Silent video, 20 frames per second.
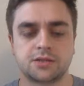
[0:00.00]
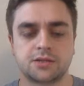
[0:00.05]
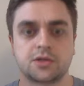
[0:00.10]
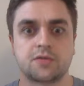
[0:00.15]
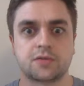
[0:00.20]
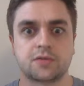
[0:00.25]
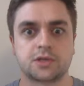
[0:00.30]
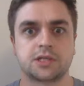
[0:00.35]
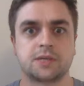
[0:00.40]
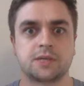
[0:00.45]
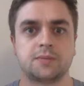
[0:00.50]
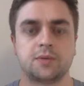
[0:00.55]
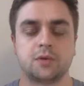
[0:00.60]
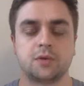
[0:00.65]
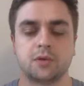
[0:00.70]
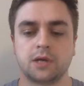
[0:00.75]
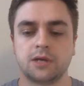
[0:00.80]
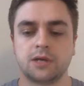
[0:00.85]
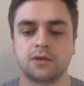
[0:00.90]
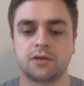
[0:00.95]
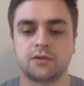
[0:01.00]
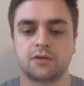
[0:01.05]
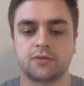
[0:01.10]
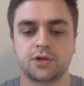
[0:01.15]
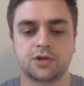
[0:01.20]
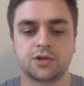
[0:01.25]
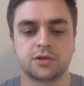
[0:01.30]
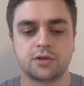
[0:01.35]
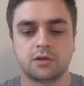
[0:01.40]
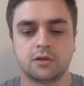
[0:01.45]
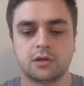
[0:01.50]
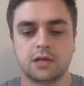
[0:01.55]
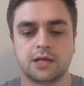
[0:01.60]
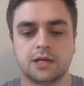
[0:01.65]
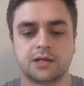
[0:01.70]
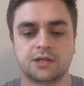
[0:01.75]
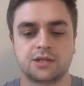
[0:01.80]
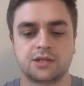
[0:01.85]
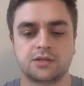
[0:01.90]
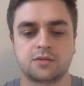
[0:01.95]
So for example, in the original
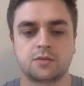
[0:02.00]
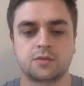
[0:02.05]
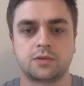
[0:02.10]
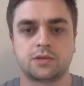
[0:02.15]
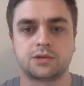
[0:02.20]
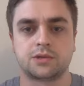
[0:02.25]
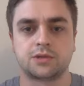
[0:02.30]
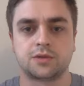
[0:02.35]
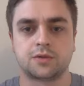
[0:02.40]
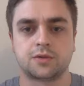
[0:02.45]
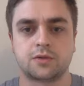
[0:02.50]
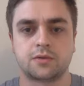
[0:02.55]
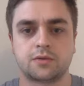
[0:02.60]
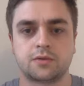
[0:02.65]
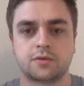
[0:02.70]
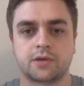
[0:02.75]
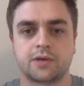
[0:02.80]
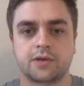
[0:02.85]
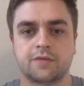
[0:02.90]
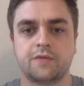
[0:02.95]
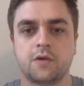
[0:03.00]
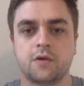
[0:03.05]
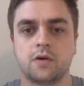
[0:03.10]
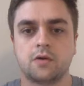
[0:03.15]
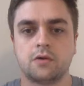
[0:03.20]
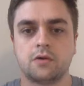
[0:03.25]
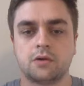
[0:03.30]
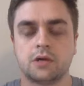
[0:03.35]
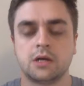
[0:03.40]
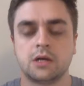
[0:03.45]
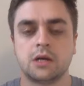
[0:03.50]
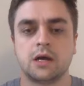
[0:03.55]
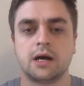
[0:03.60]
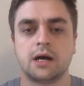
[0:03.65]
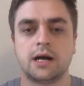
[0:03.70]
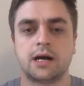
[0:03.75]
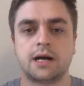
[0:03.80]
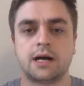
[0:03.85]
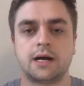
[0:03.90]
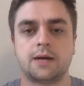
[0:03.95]
list, 1, 2, 3, 4,
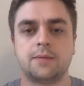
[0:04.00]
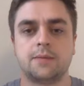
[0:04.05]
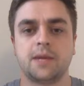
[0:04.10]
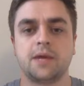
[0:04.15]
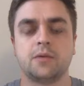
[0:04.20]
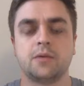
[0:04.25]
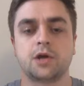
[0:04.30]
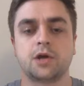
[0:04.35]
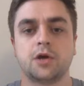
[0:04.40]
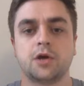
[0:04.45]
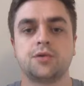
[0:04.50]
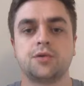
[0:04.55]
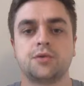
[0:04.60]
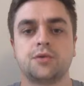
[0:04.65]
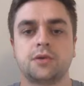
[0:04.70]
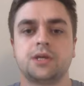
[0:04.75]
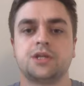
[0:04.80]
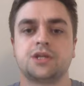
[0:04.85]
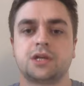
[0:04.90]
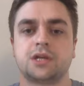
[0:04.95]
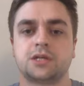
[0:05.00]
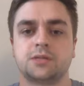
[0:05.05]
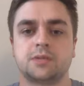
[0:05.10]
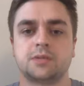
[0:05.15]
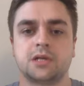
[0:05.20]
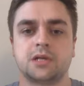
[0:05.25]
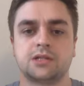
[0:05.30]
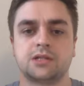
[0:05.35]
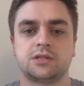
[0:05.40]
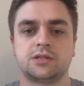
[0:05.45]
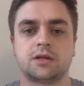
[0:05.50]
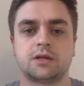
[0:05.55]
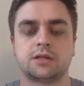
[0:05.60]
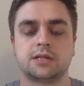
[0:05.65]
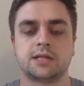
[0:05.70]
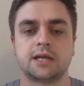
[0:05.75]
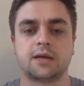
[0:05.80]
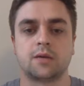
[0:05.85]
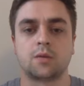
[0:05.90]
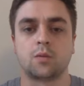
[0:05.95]
it would go through each item in the list
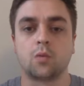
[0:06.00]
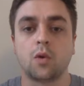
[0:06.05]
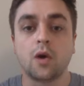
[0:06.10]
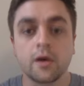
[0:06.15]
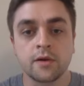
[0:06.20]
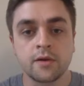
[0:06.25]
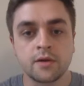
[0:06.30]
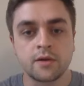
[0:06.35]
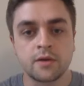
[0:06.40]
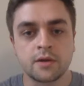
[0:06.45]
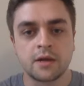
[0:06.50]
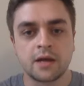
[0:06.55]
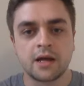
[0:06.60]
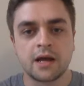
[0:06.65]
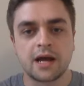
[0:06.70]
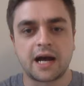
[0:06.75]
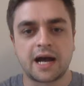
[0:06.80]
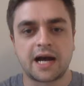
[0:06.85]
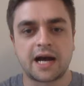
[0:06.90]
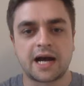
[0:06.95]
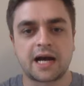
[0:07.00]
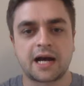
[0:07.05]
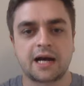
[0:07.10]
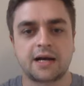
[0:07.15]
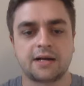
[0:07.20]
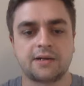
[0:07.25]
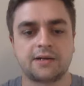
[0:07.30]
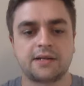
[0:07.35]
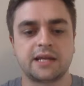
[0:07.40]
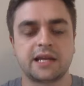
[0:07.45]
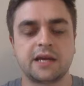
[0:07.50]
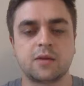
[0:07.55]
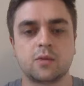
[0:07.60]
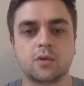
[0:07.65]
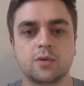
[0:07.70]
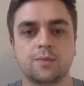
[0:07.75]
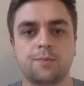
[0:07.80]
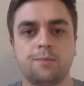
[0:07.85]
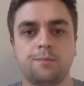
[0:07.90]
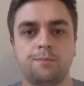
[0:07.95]
starting at 1, and it
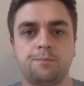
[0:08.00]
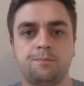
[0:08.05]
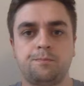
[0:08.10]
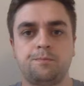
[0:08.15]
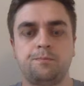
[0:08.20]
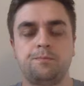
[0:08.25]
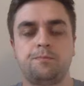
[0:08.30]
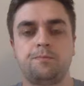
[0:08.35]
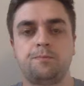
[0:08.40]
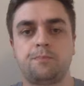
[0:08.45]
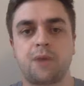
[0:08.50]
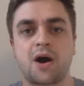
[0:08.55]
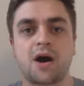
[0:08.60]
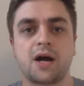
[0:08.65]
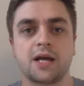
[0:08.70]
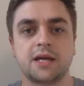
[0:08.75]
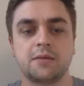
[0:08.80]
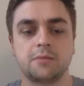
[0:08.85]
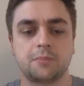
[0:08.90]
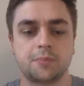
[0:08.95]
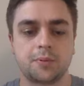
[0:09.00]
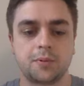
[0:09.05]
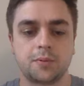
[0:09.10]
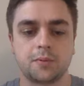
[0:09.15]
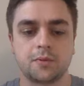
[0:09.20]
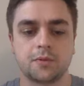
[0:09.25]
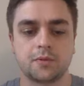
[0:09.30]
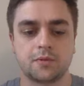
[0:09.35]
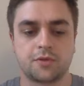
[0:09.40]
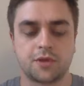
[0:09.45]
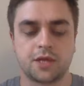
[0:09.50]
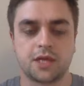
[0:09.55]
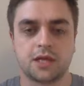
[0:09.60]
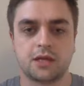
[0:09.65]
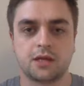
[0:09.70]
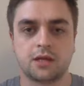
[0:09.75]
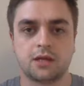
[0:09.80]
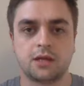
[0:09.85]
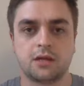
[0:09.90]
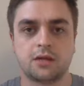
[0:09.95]
would pipe
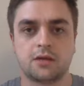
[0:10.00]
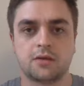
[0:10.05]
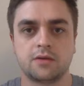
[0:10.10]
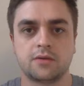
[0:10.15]
the